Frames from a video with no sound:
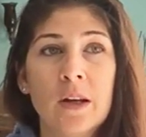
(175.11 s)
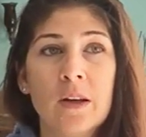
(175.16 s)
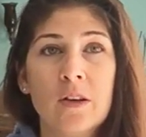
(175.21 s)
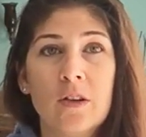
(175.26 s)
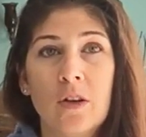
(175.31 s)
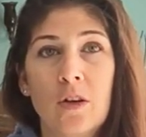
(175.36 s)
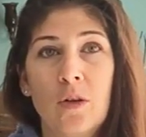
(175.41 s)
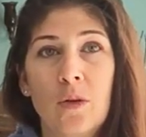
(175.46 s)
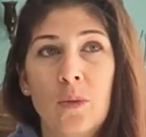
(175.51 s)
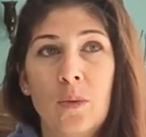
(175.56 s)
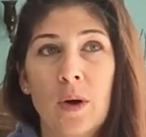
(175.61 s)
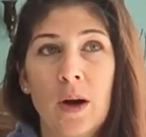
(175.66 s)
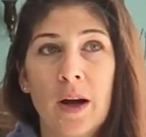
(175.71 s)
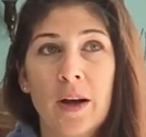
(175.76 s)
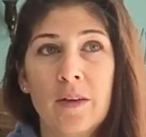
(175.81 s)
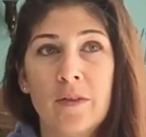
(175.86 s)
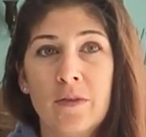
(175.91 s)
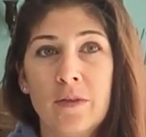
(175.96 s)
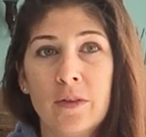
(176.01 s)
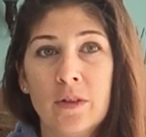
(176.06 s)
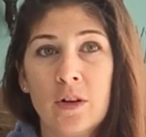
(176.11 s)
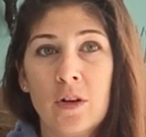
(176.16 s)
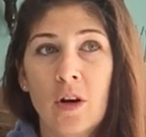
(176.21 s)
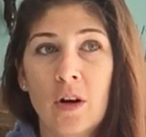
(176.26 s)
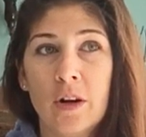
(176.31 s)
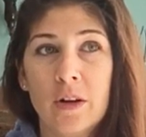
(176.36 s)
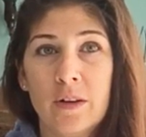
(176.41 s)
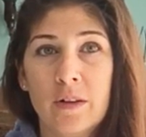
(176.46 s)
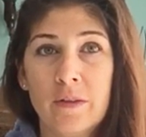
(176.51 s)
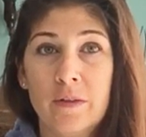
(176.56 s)
So I've
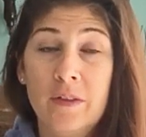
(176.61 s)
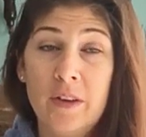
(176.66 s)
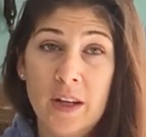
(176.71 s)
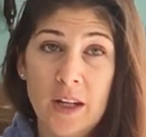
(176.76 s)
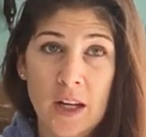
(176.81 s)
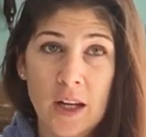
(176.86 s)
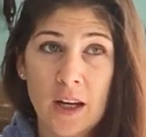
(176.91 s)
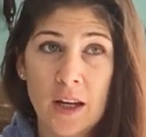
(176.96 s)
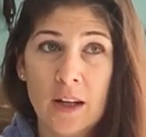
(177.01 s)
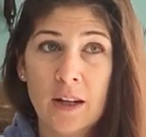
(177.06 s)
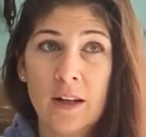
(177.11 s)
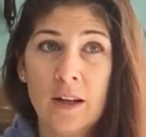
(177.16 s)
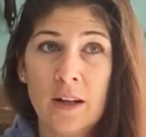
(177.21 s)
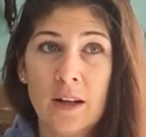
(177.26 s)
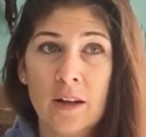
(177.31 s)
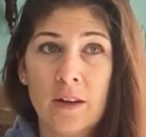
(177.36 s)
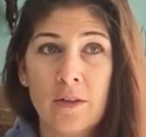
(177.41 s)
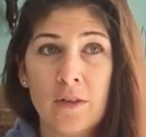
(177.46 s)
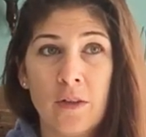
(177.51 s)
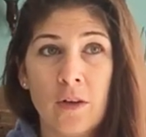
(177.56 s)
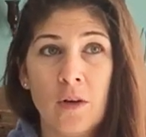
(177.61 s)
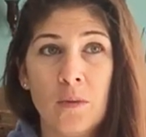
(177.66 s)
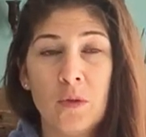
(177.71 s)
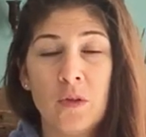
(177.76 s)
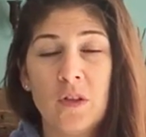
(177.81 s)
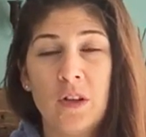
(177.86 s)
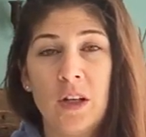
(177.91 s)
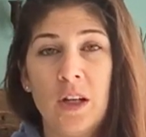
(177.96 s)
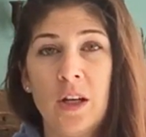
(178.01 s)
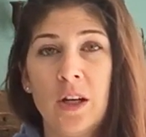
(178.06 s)
gone vegan for
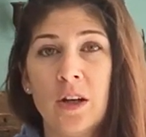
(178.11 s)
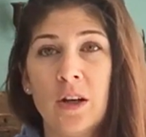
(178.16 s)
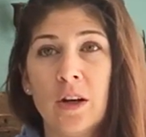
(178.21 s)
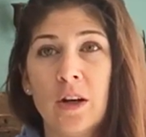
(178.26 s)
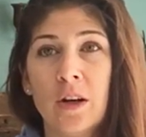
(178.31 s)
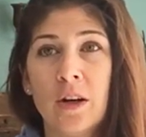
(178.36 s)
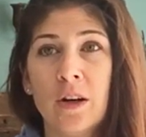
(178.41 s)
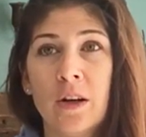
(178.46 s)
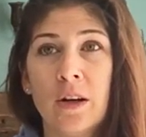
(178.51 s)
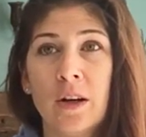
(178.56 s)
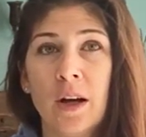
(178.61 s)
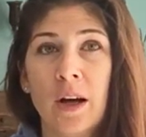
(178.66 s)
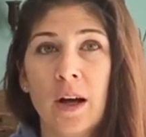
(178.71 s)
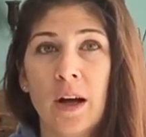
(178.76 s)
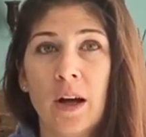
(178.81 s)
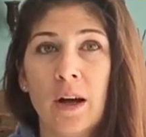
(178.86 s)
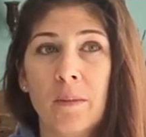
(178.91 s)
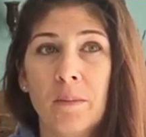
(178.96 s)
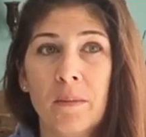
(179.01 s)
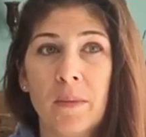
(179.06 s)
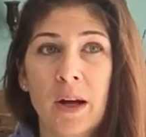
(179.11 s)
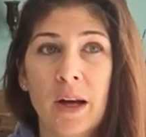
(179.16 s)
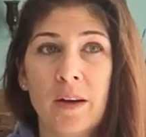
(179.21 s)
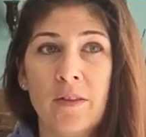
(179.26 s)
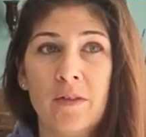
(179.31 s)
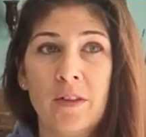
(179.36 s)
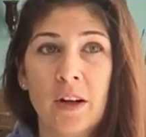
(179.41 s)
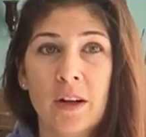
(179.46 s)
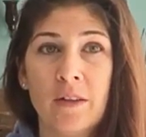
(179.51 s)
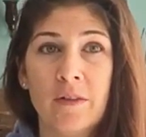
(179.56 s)
almost a year.
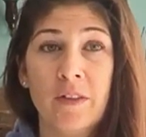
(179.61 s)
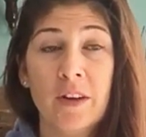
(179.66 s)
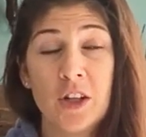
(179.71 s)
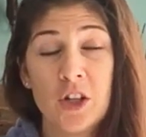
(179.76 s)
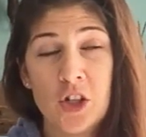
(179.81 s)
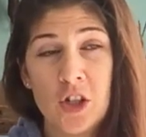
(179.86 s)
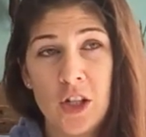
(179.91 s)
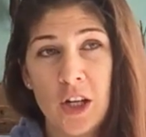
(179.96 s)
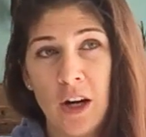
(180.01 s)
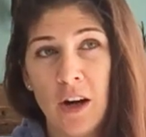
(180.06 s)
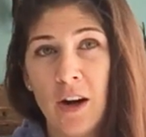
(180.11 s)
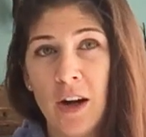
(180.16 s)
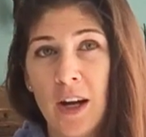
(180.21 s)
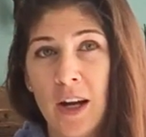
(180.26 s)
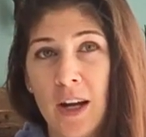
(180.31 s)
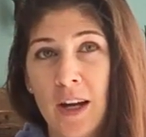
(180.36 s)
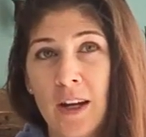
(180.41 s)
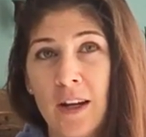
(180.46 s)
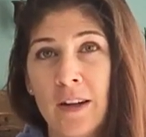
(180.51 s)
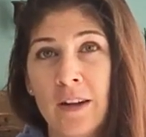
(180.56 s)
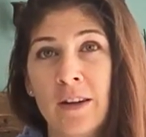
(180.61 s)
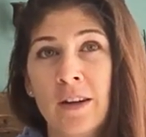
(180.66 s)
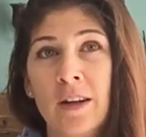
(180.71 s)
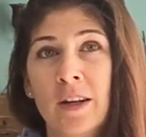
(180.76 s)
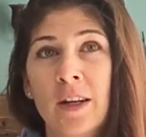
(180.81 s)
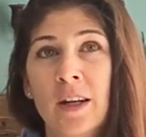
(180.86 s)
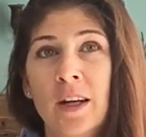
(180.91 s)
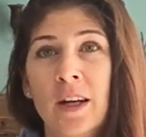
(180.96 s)
I've done vegetarian.